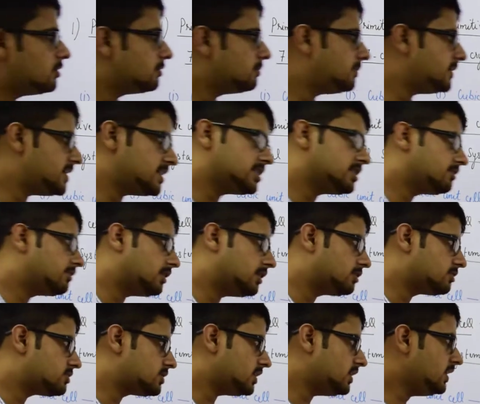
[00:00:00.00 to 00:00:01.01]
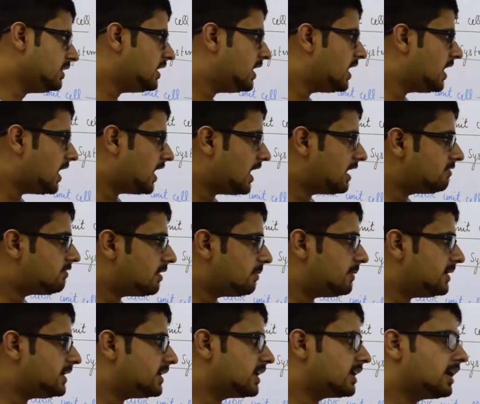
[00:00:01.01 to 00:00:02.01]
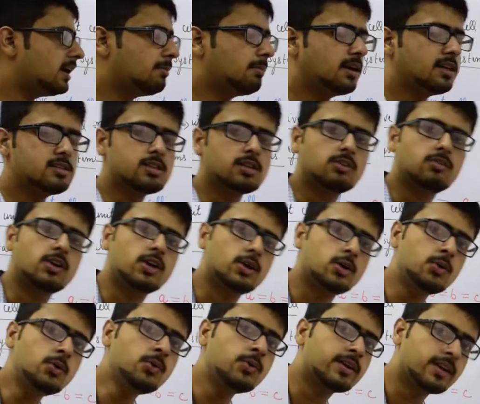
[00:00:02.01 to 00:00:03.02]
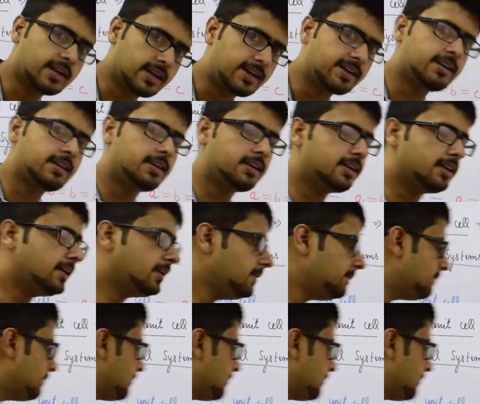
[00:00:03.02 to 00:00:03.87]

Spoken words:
B is equal to C, alpha, beta, gamma is equal to 90 degree.